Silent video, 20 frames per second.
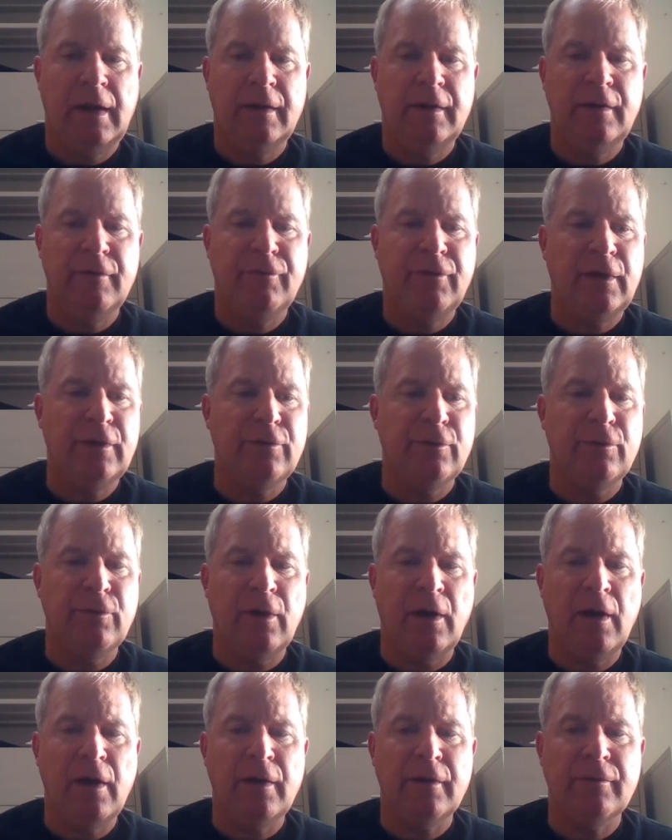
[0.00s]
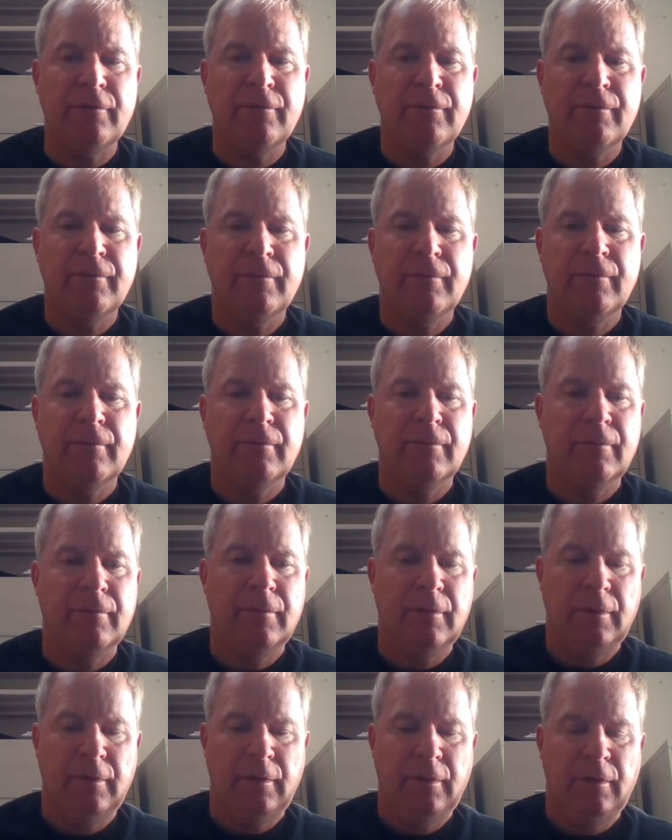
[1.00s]
And if they do not,
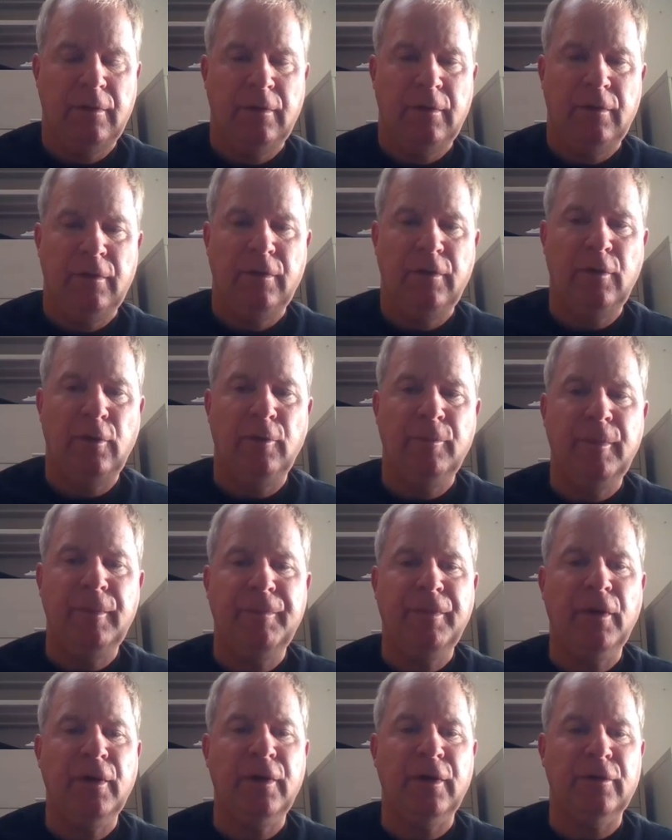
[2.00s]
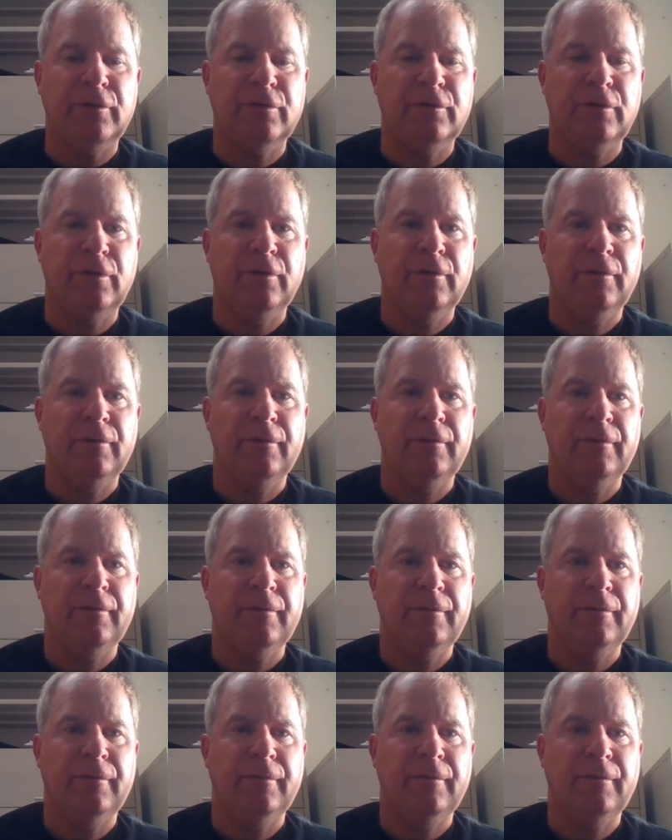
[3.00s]
they'll be punished.